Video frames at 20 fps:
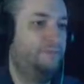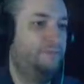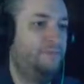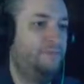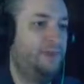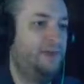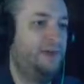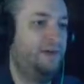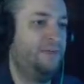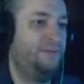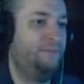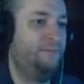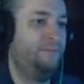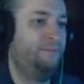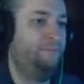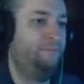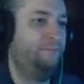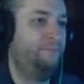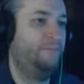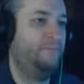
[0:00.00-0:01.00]
Ow.
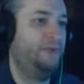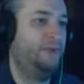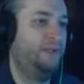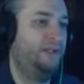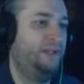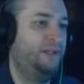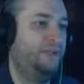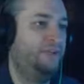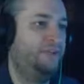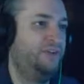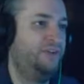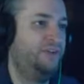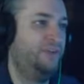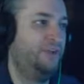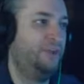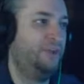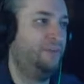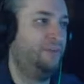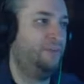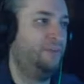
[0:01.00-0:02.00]
Okay, let's heal
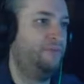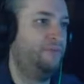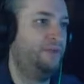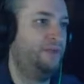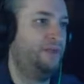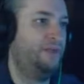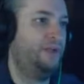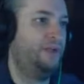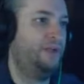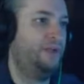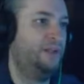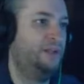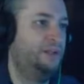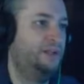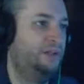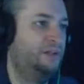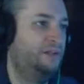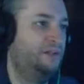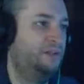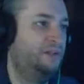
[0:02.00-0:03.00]
up before uh,
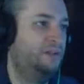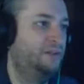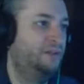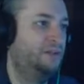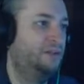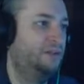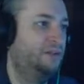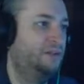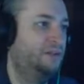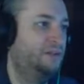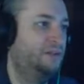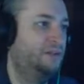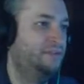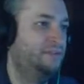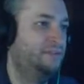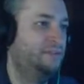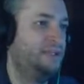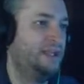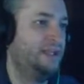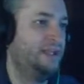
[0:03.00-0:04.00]

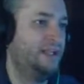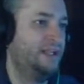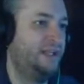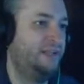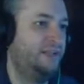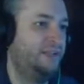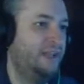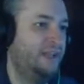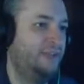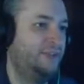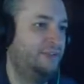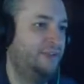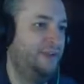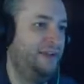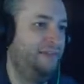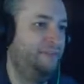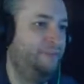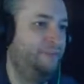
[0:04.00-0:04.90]
that guy attacks me.